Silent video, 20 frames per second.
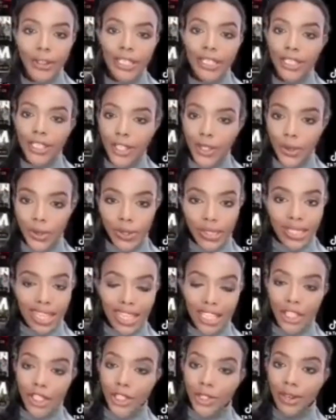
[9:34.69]
Issues
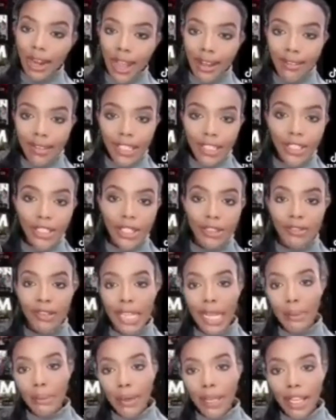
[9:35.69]
like traveling to
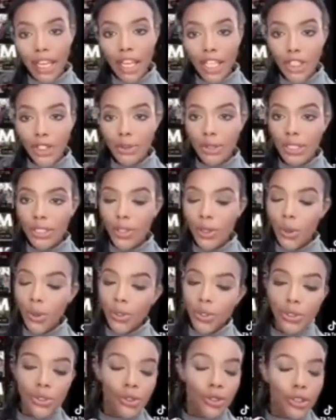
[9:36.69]
developing countries
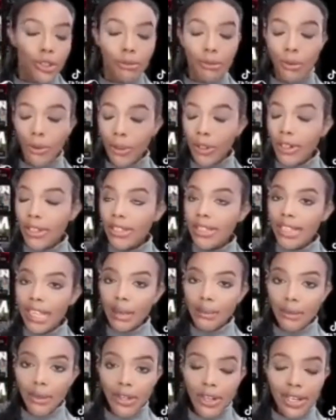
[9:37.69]
goes into their poorest
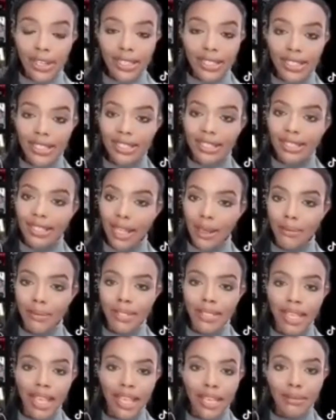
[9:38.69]
neighborhoods and slums